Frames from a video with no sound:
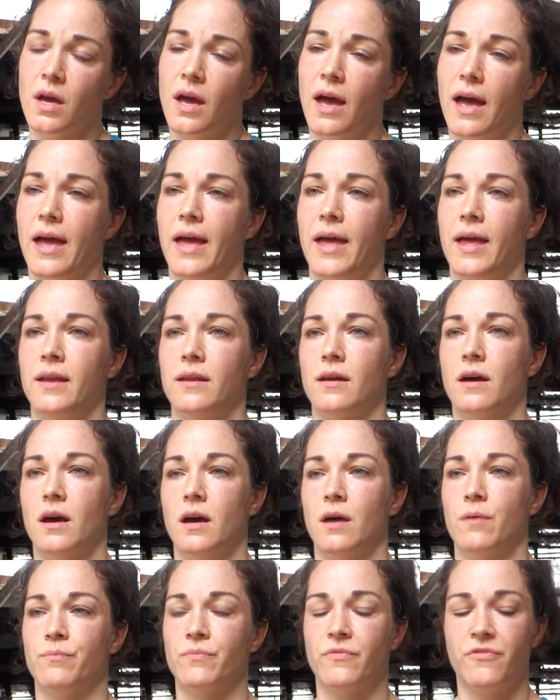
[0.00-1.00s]
And
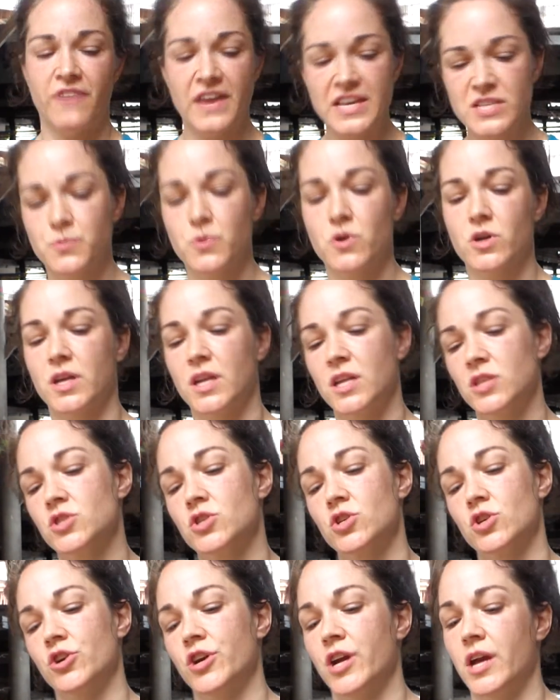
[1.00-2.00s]
Facebook and
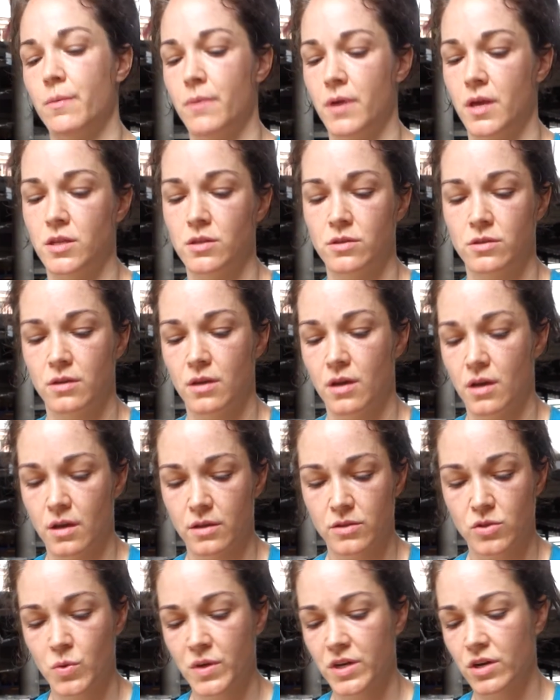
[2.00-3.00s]
Instagram
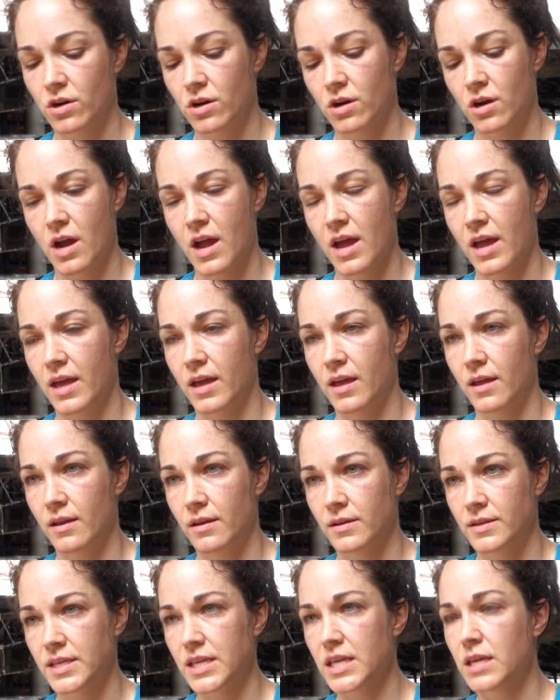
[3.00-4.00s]
and Twitter
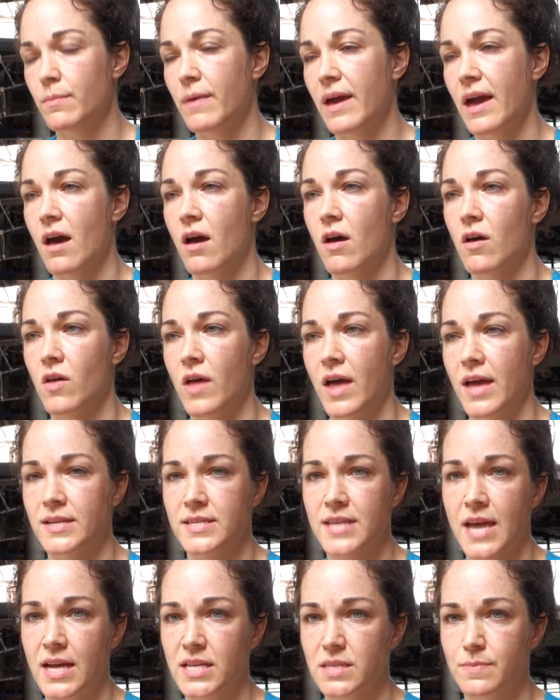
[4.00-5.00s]
and email and
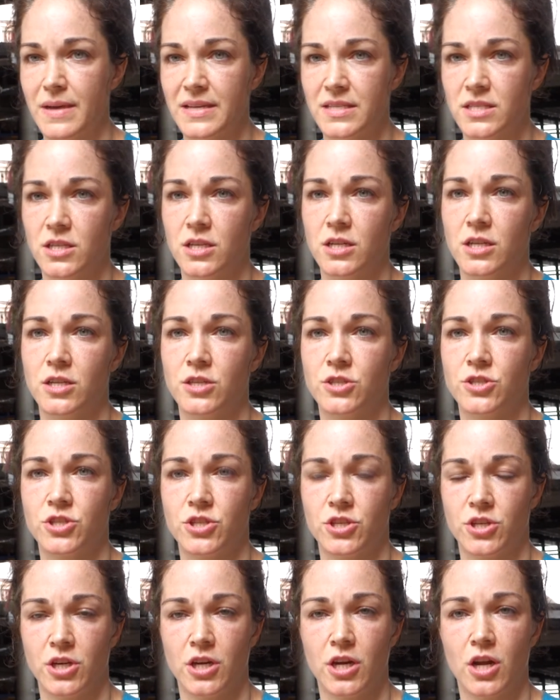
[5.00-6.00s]
text
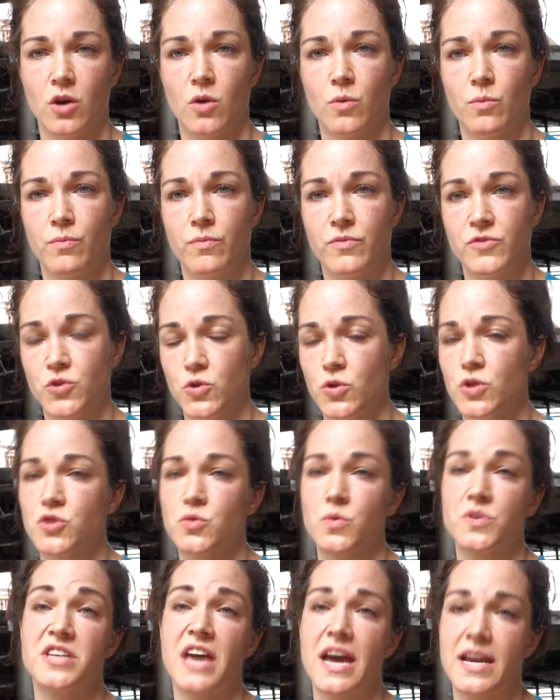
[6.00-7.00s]
message. You know, students
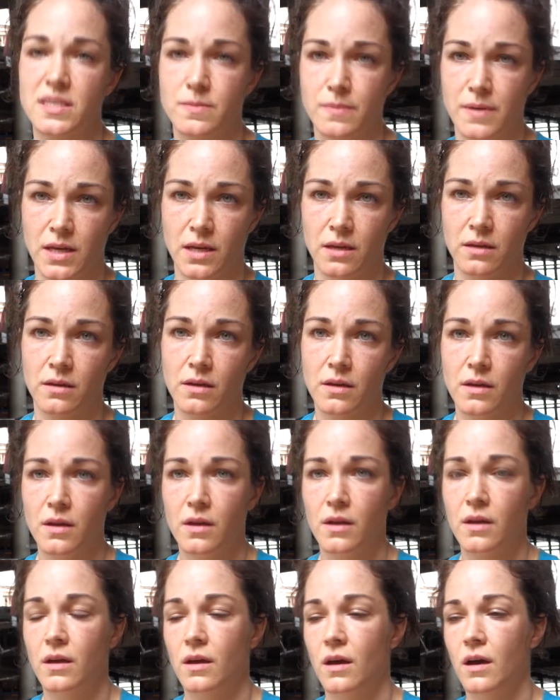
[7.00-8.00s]
will text me
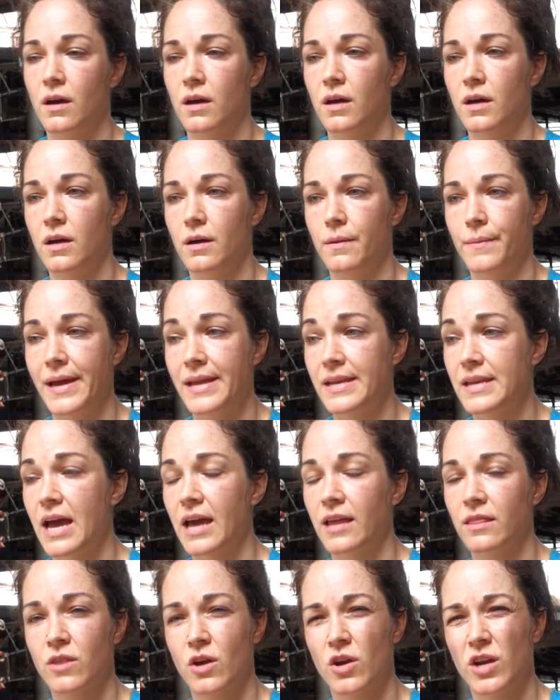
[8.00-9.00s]
at
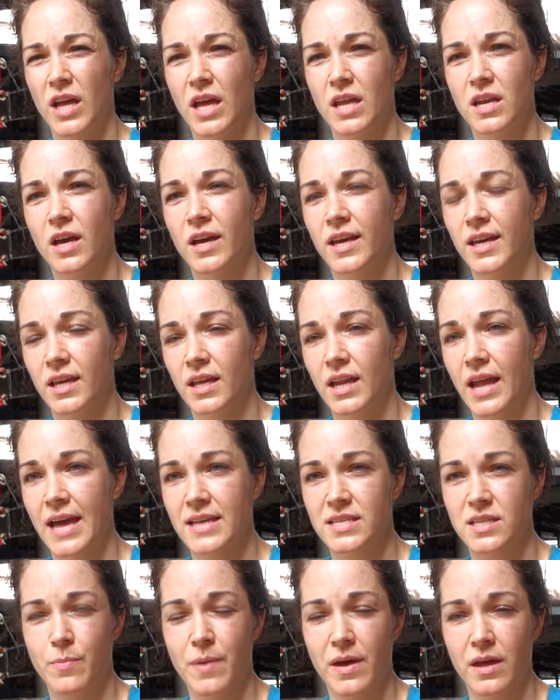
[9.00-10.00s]
9:30 at night and
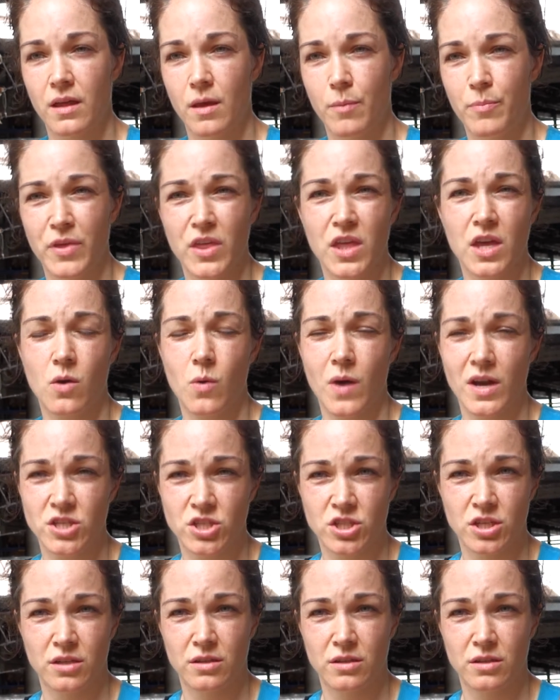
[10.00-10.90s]
ask about a billing question.